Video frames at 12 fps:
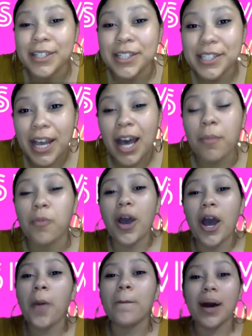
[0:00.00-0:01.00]
Yep.
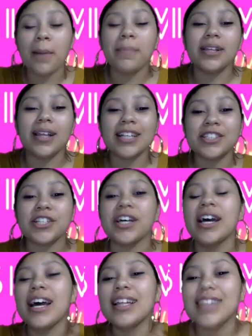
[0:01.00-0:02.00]
Well, Bambalache,
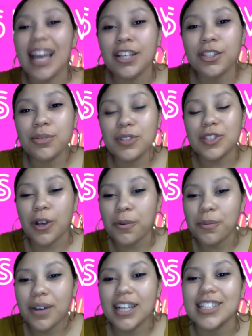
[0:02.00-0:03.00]
thank you so
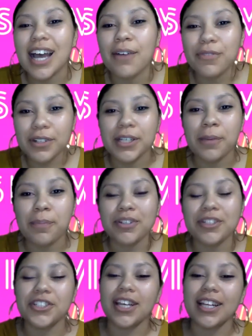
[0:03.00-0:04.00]
much. I really
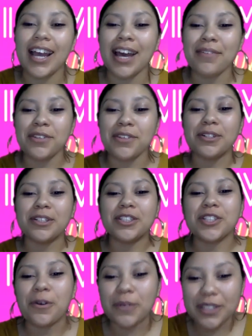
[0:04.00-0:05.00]
appreciated having you on the
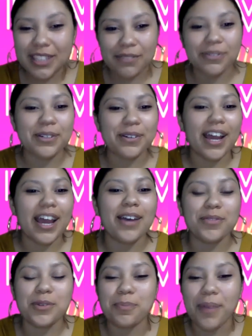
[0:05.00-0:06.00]
show. We definitely gonna
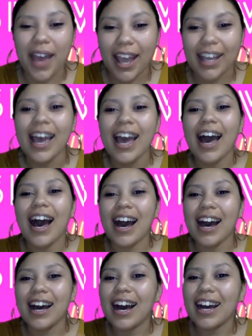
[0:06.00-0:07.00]
have you back.
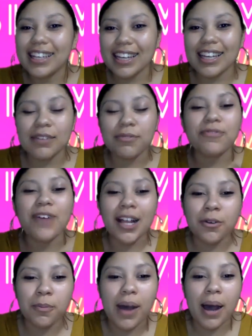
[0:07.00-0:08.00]
Again,
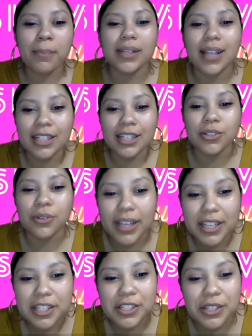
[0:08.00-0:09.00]
follow Bambalache on
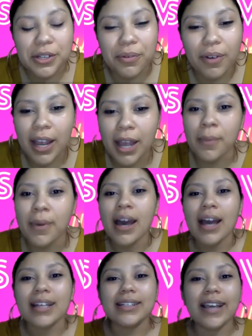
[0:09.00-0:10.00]
Instagram.
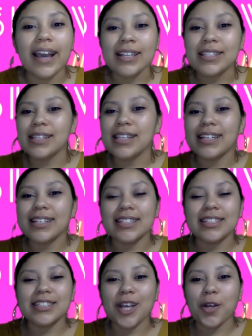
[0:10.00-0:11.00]
Yes, ladies
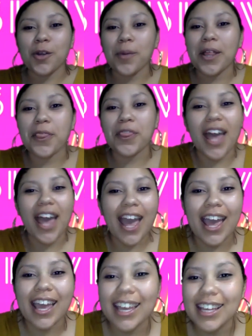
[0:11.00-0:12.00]
and gentlemen,
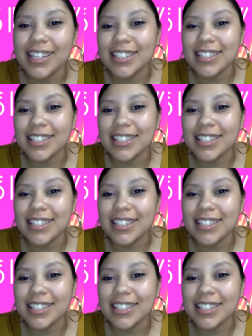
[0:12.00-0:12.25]
that is